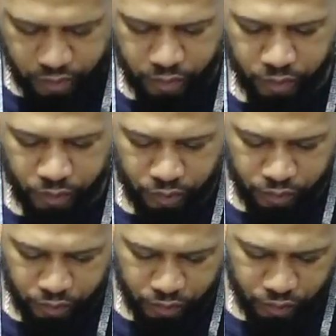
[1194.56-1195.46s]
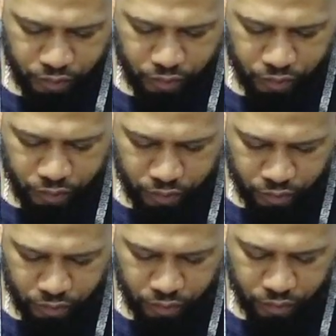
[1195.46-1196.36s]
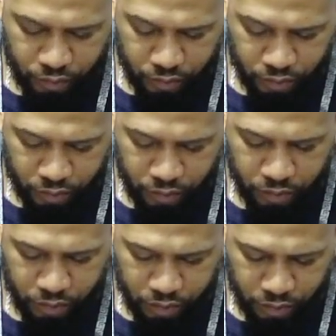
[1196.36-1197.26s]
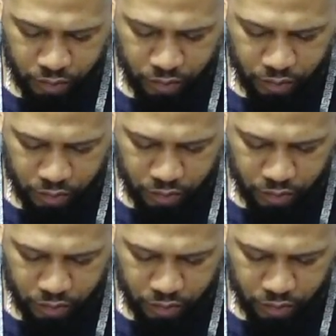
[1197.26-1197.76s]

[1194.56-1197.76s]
The person shown says nothing.